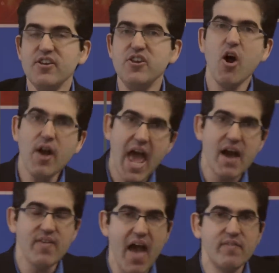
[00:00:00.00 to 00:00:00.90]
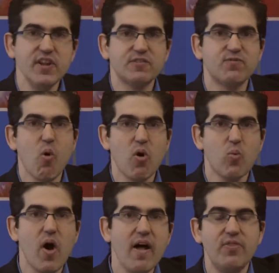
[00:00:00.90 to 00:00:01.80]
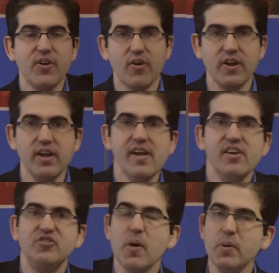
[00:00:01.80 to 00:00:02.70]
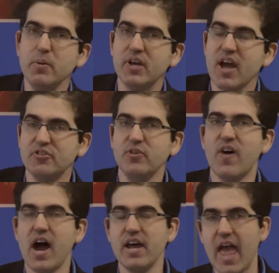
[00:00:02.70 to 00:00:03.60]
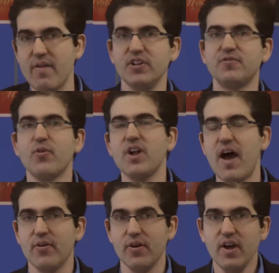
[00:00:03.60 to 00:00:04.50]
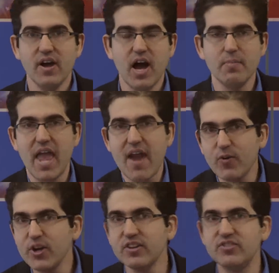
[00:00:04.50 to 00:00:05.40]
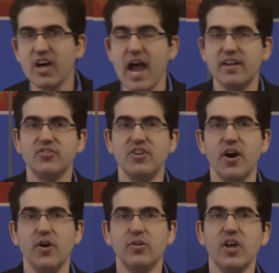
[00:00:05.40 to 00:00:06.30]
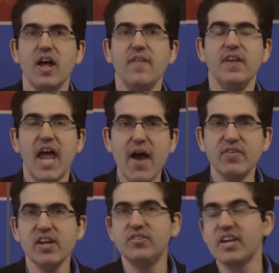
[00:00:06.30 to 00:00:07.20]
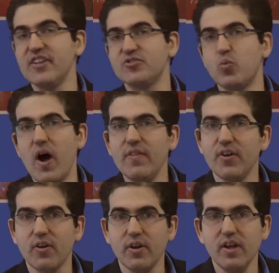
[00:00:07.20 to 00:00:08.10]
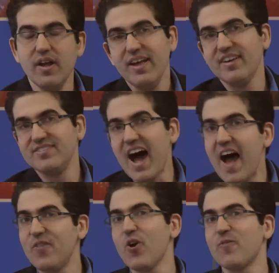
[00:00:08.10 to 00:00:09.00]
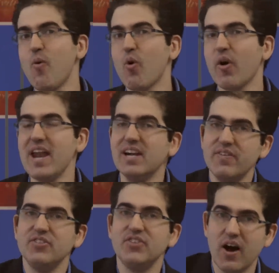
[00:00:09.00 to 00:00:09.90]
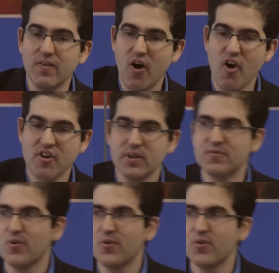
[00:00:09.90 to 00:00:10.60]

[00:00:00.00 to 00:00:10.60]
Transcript: you don't have evidence for one theory simply because you find evidence for another. Um, every good scientist knows that evidence against one theory is not, therefore, in and of itself, arguments